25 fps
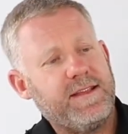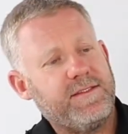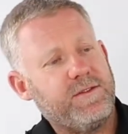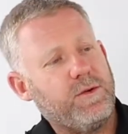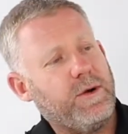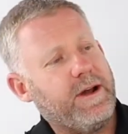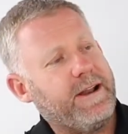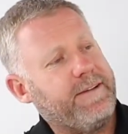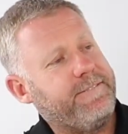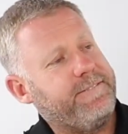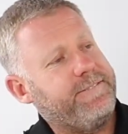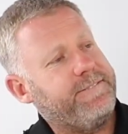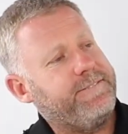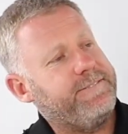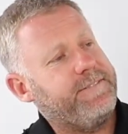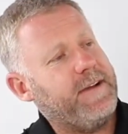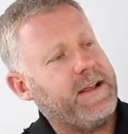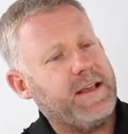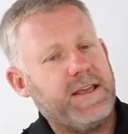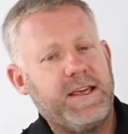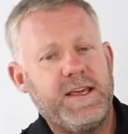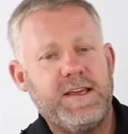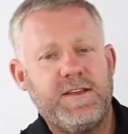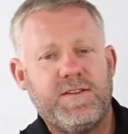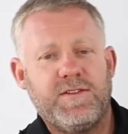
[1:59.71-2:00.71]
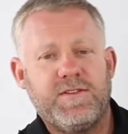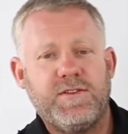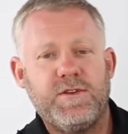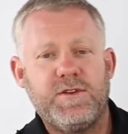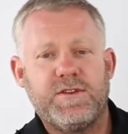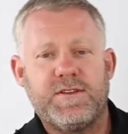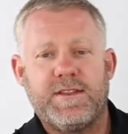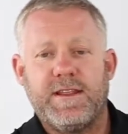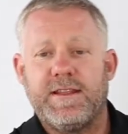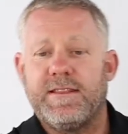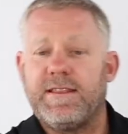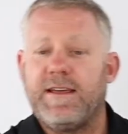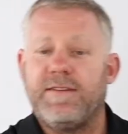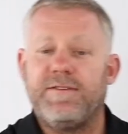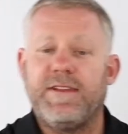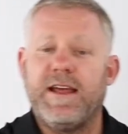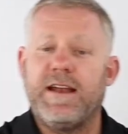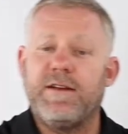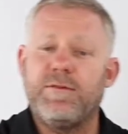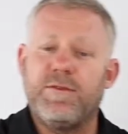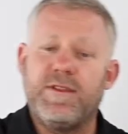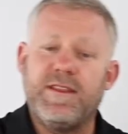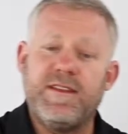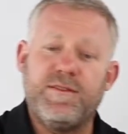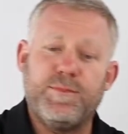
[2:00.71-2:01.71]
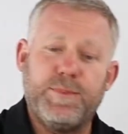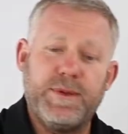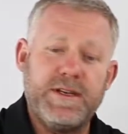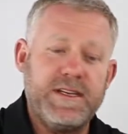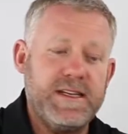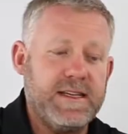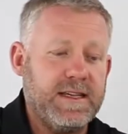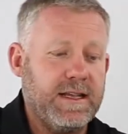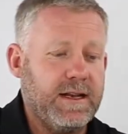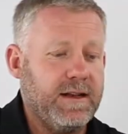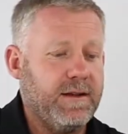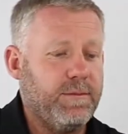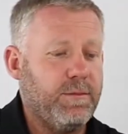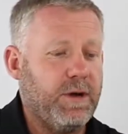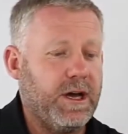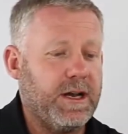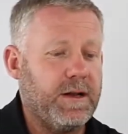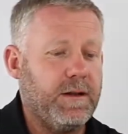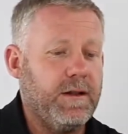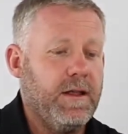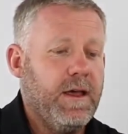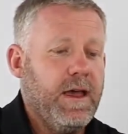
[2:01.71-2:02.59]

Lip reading: It's quite a funky suit that they've done with this particular model,